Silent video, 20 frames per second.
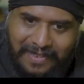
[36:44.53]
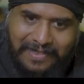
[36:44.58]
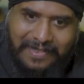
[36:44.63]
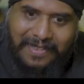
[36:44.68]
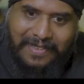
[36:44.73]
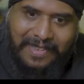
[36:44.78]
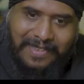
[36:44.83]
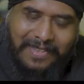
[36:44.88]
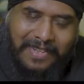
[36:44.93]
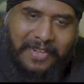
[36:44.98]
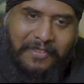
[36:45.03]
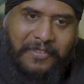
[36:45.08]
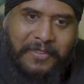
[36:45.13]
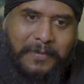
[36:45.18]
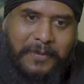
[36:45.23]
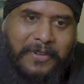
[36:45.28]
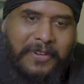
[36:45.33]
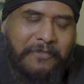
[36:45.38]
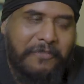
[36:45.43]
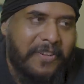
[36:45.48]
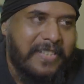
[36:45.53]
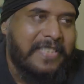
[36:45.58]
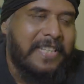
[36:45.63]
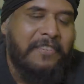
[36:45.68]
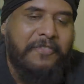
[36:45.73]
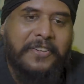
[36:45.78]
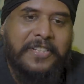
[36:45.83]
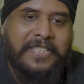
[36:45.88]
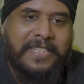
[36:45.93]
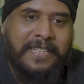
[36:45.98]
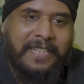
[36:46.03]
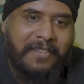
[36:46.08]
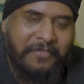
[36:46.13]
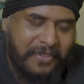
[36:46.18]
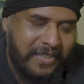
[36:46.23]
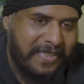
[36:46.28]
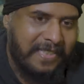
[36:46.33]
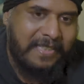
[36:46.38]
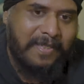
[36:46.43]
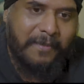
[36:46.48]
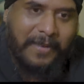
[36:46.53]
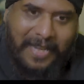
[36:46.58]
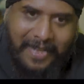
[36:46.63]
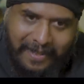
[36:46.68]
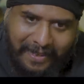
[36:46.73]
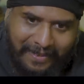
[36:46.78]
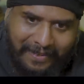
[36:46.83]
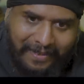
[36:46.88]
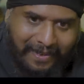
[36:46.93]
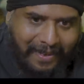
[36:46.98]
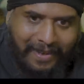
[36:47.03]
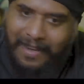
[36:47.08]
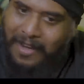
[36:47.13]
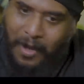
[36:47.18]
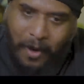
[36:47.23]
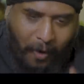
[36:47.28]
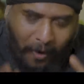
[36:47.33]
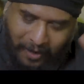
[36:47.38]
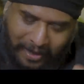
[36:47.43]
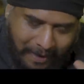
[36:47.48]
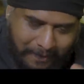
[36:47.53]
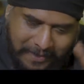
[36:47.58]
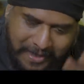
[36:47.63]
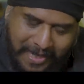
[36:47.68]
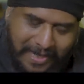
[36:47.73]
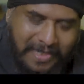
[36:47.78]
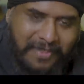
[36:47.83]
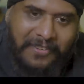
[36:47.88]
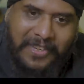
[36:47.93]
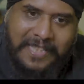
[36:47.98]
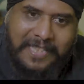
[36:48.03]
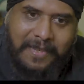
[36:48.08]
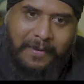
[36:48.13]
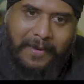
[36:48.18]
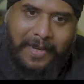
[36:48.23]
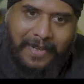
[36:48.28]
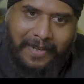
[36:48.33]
There's a difference between fixing and fixing them elegantly. All I'm saying is fix them